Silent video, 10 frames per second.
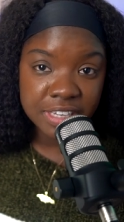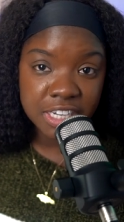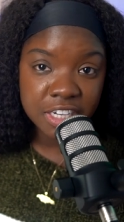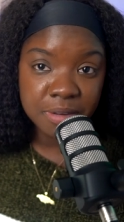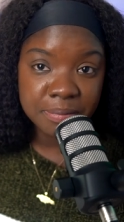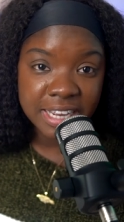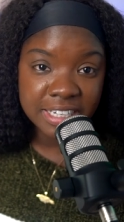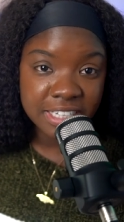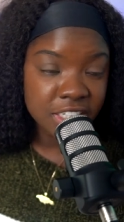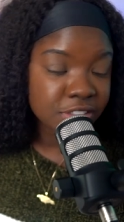income
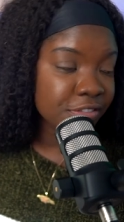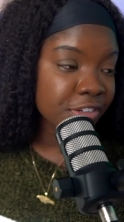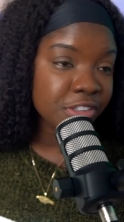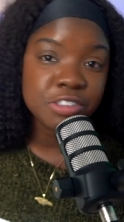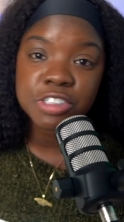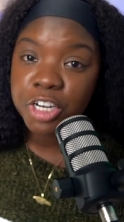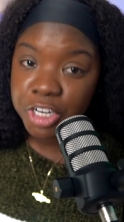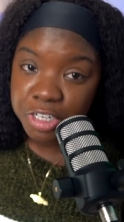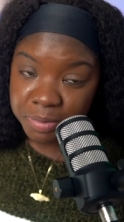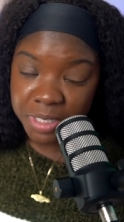ideas for you to
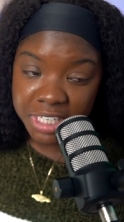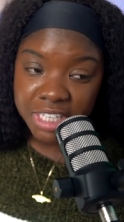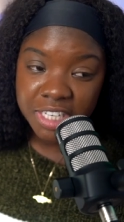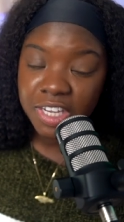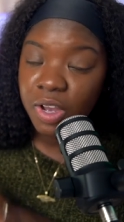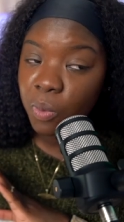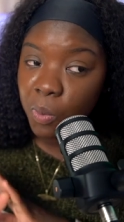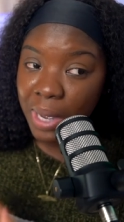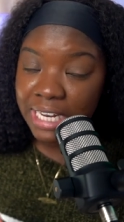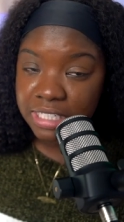earn money
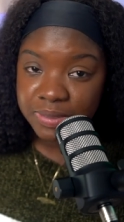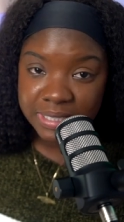while you